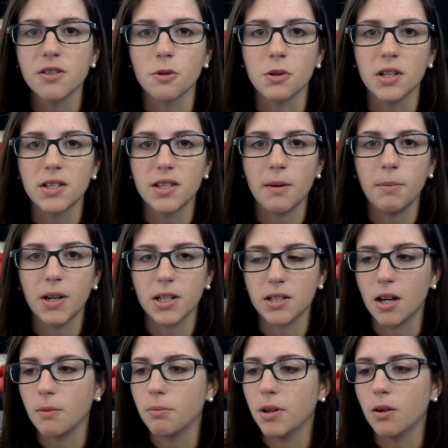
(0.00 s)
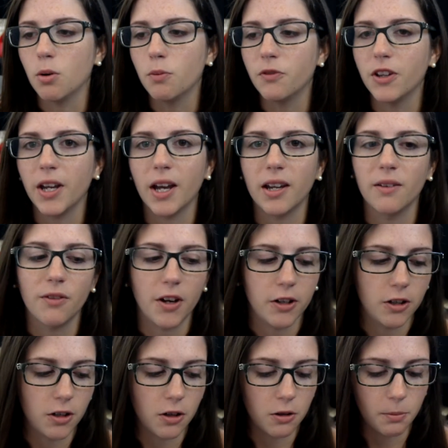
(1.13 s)
So this I picked up, and hopefully I can find
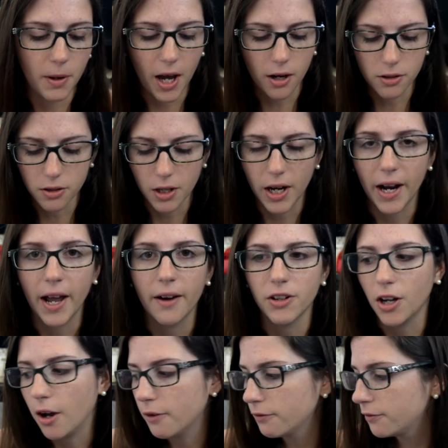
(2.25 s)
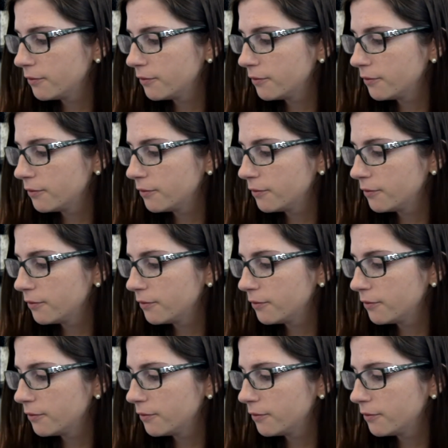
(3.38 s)
another pack so that I have enough.